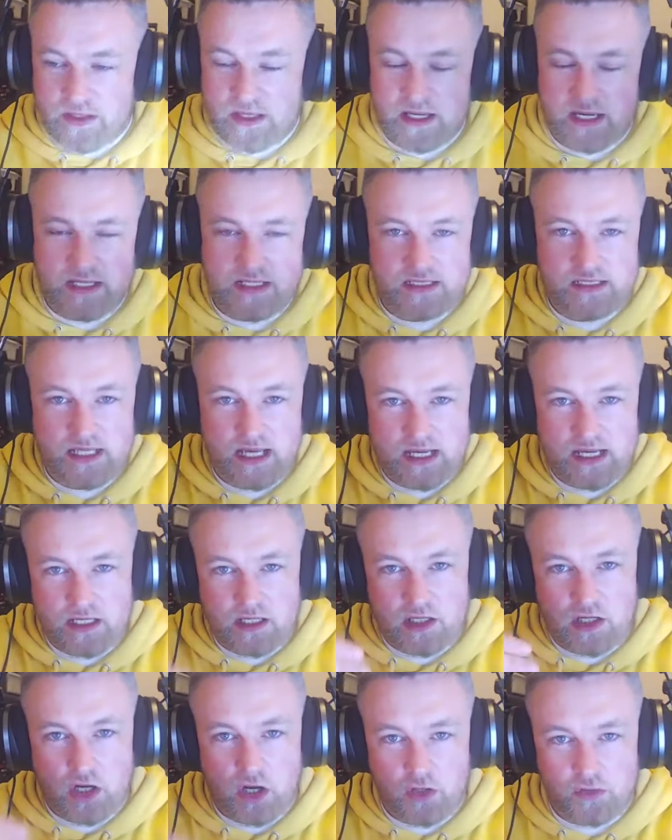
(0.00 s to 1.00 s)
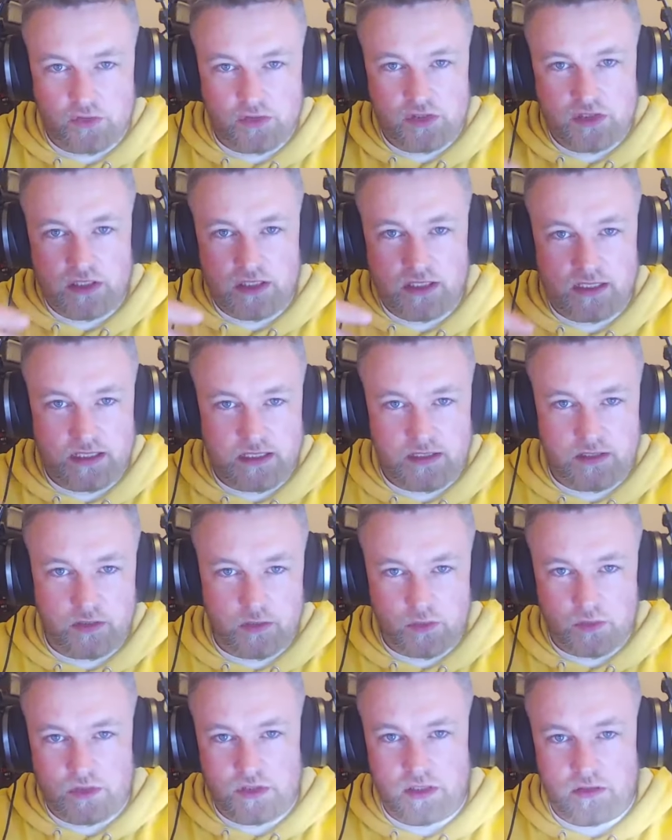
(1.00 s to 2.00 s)
It's getting constantly
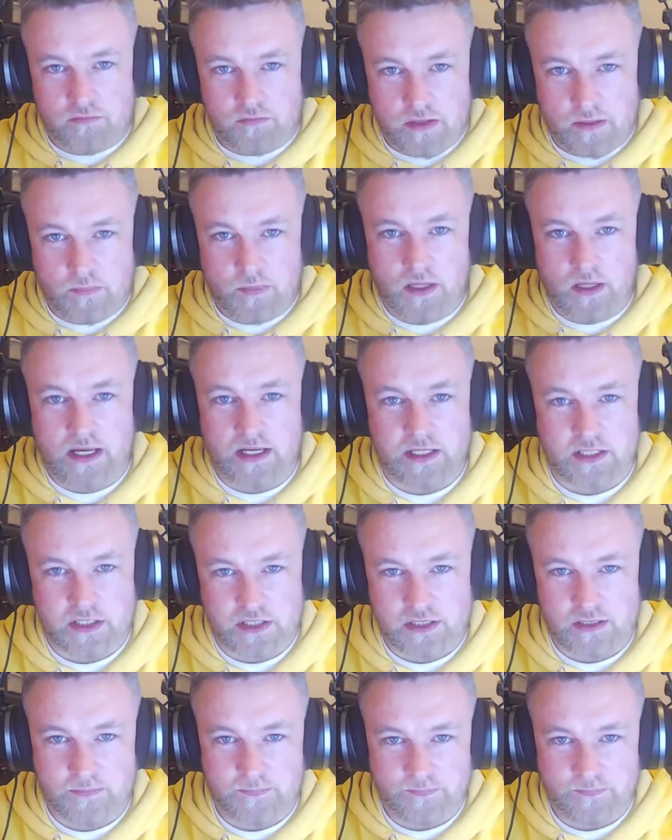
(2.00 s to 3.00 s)
used and replenished.